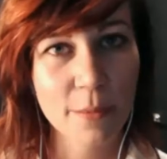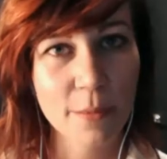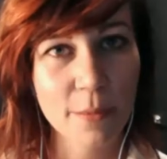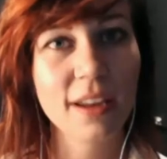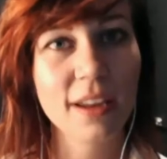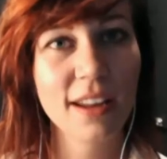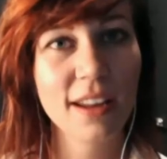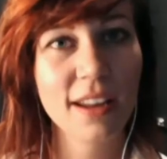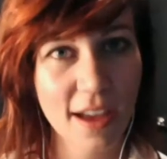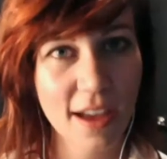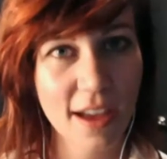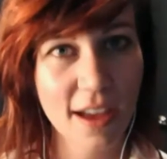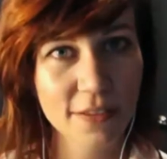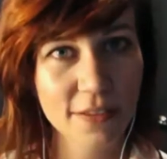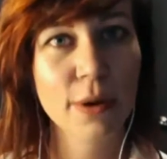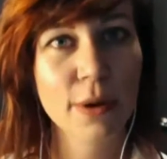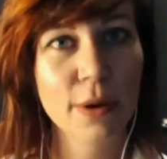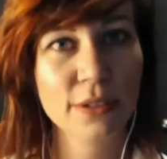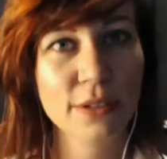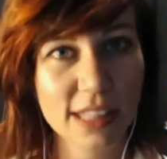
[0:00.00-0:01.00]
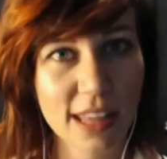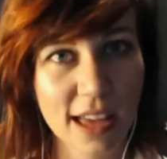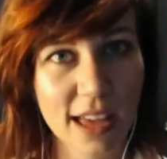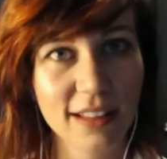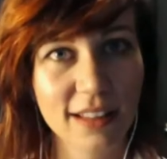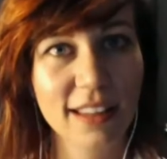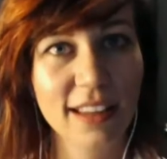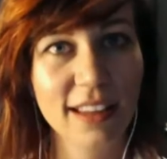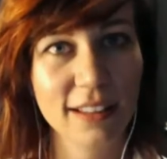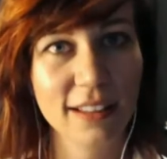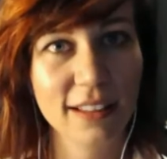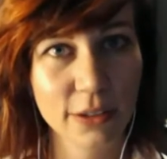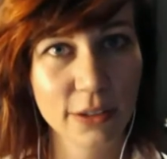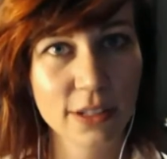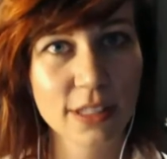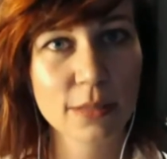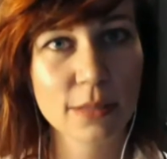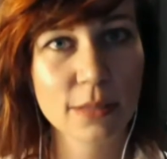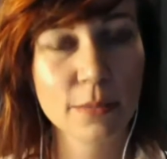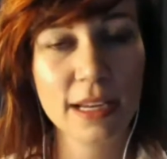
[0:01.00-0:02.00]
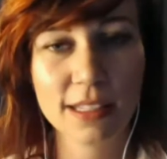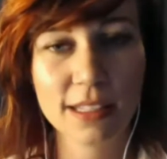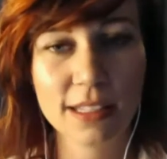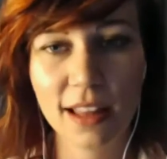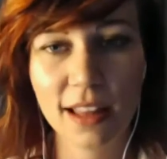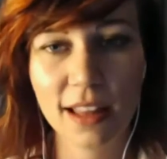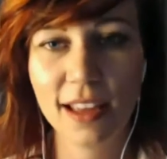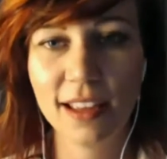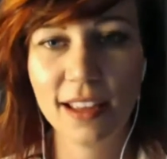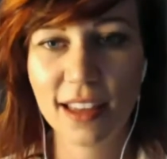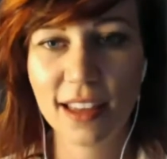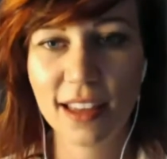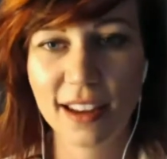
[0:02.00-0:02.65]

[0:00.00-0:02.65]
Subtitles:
gonna have to post that link, Luna's Beads. I like that.